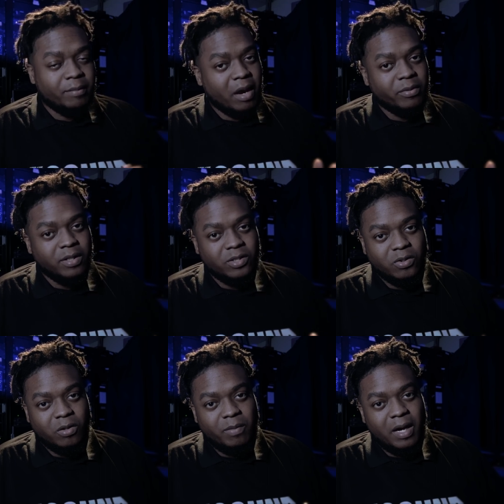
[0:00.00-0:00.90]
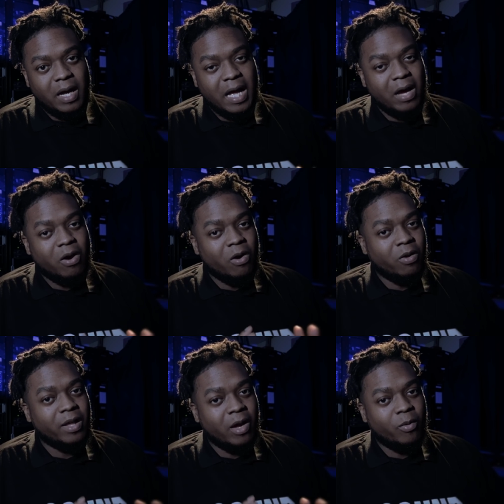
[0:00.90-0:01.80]
I'm not really sure about how
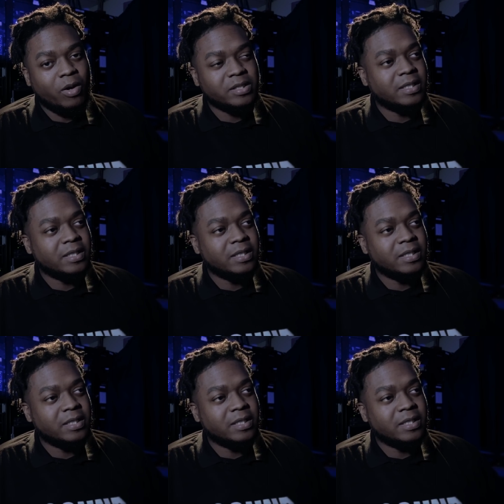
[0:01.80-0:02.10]
all that works.